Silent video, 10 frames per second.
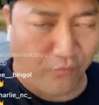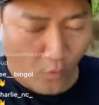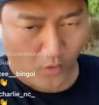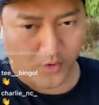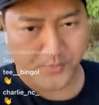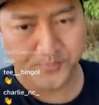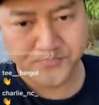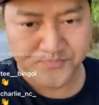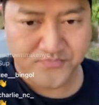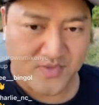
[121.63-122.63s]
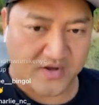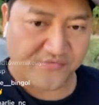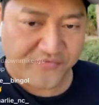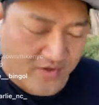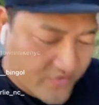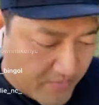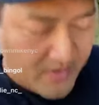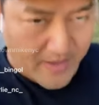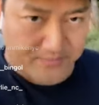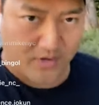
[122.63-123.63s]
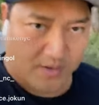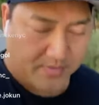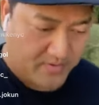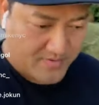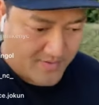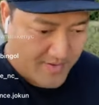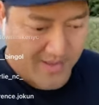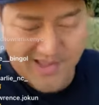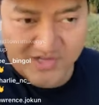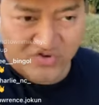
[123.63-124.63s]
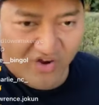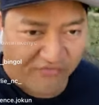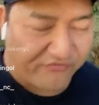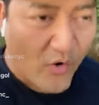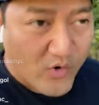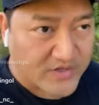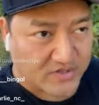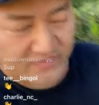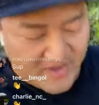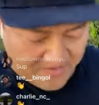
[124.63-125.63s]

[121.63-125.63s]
four that can fit into my laptop. And so I focus on